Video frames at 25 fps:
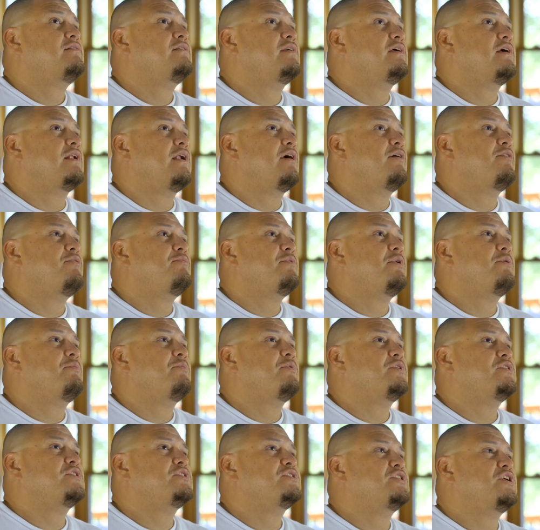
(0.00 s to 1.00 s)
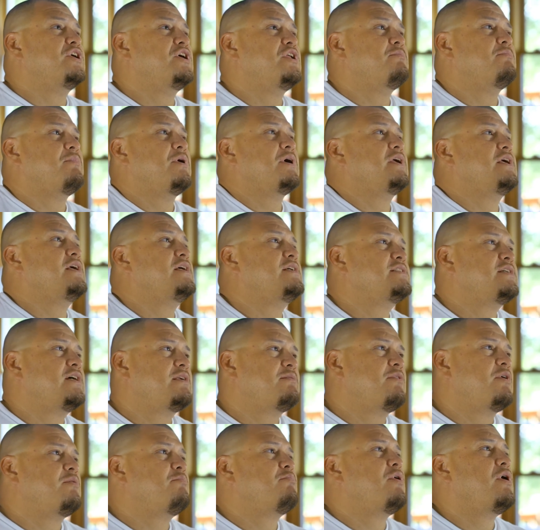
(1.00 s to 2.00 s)
and I remember just getting my keys out of
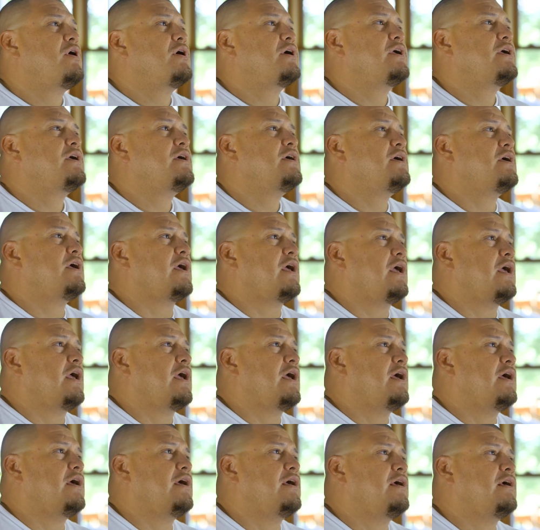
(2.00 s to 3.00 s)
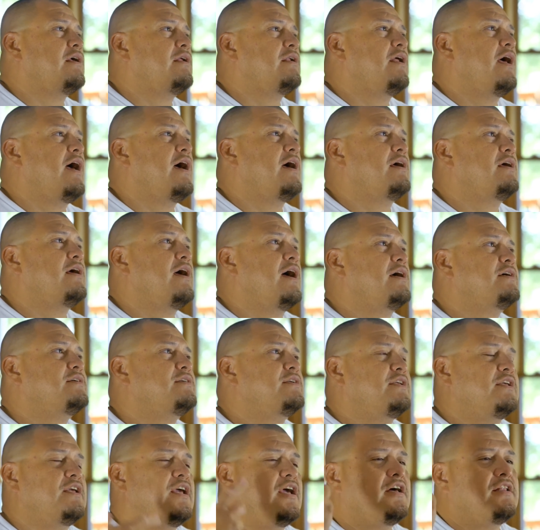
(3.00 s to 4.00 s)
my pocket and
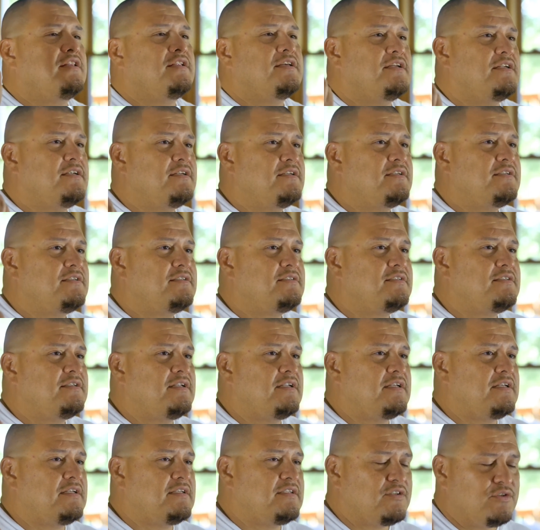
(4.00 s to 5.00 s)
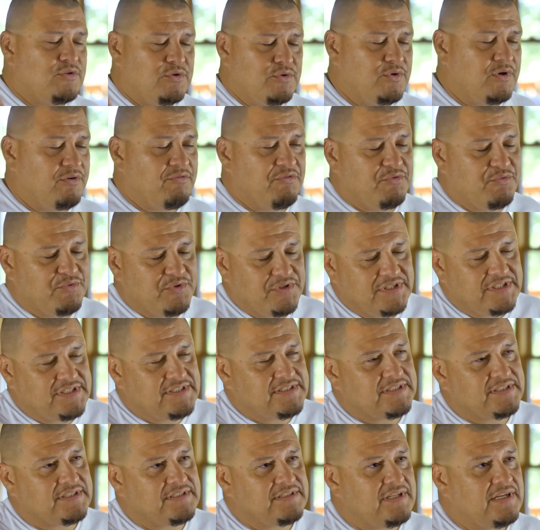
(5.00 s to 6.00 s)
yelling to whoever would
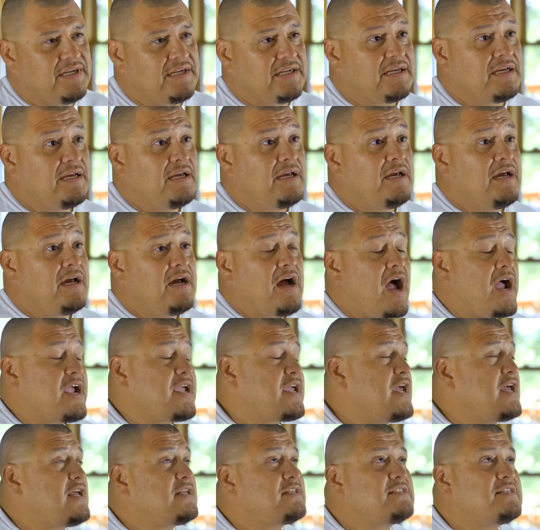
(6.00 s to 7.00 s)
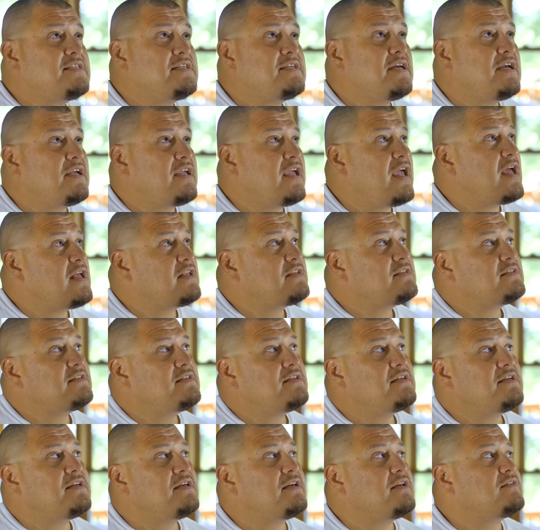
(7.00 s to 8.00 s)
listen, like, I can't
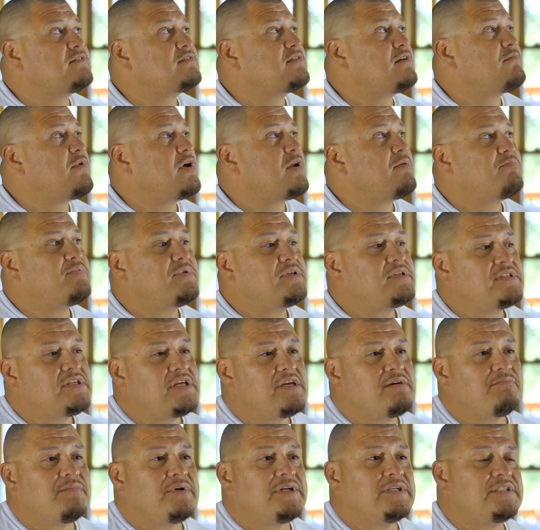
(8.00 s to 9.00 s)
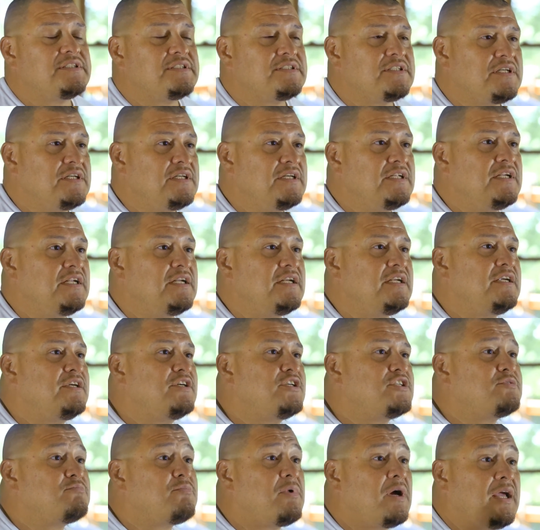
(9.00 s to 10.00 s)
see, can somebody please get my son, and
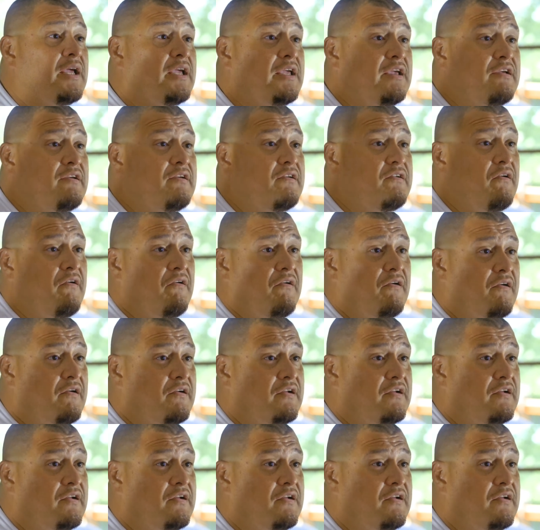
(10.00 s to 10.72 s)
here's my car